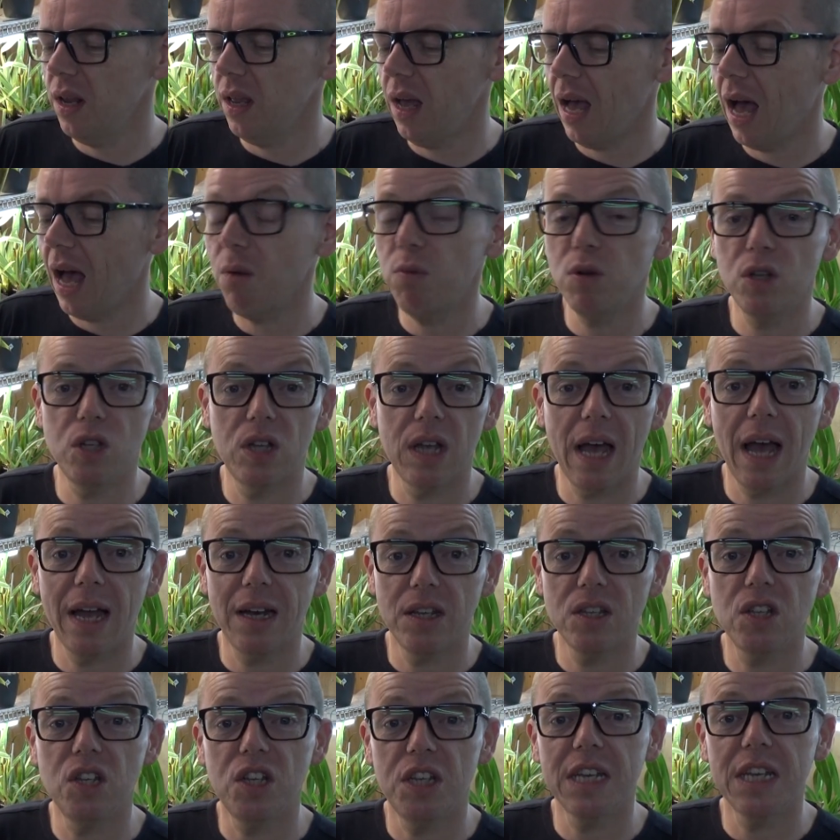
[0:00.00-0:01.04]
I would
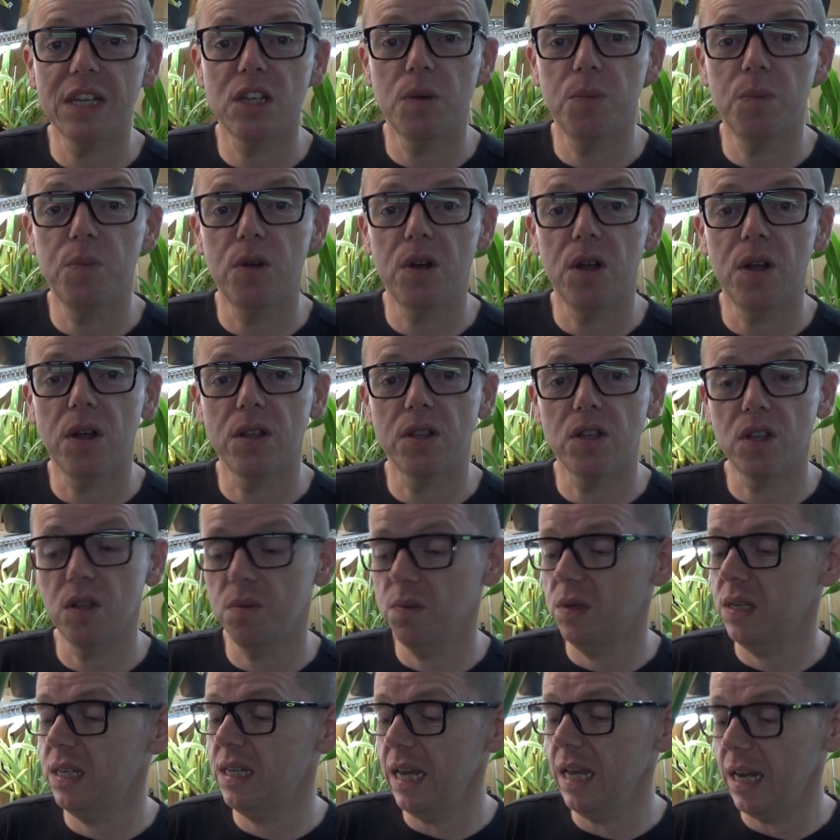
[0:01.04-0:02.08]
highly suggest to put on
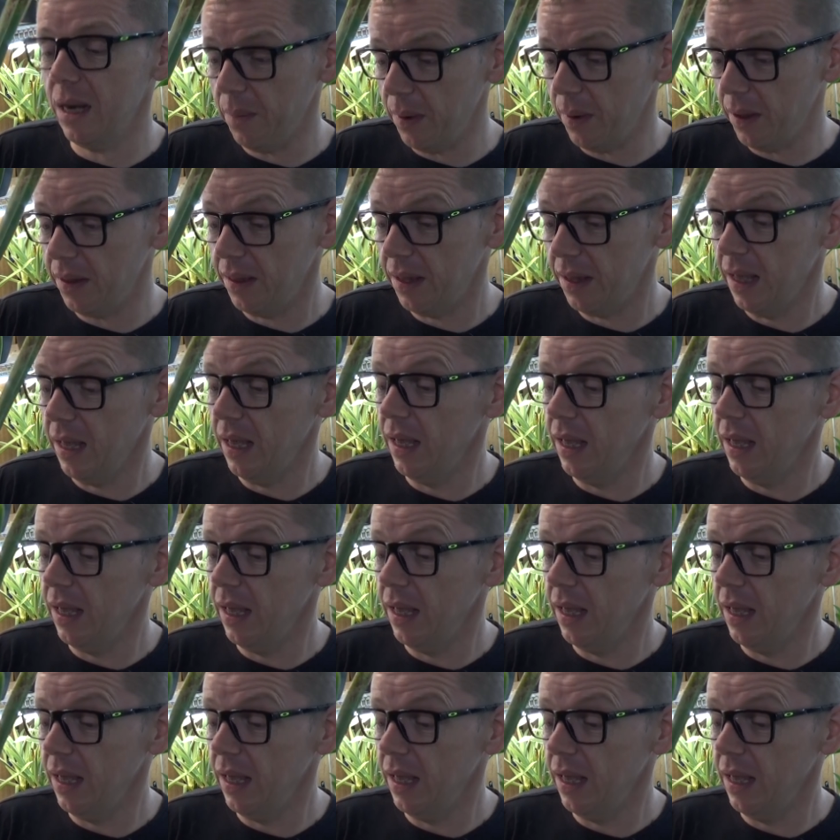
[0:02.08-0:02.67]
some cinnamon.